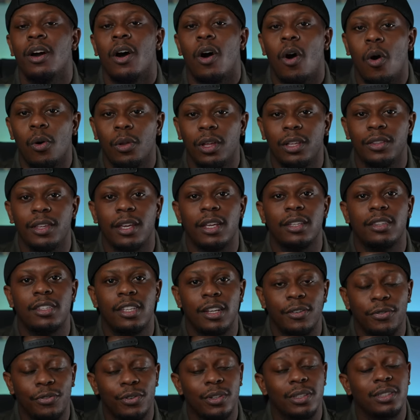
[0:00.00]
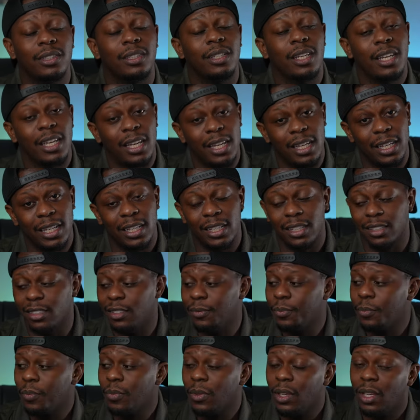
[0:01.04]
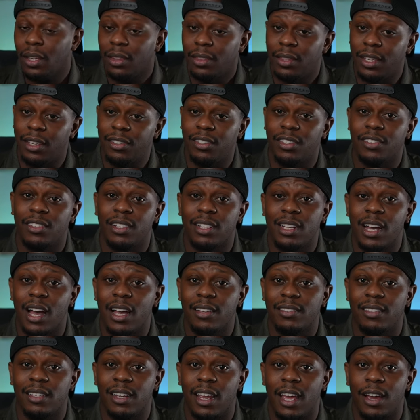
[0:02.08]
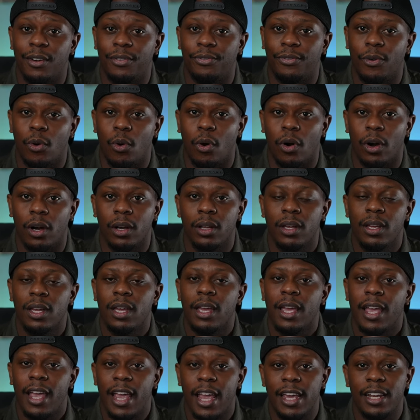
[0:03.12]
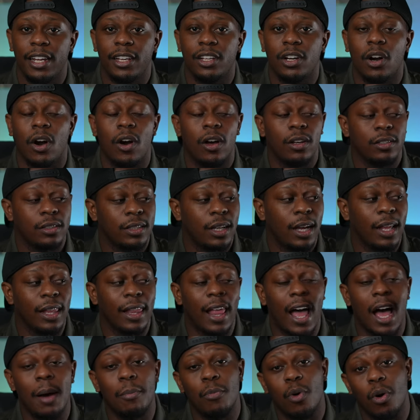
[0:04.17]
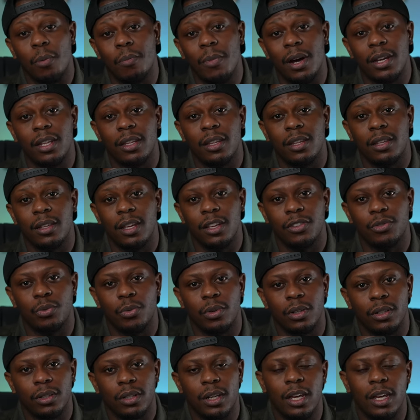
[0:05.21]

Only thing different is this is a constant f/4 and it costs a lot more money than this one.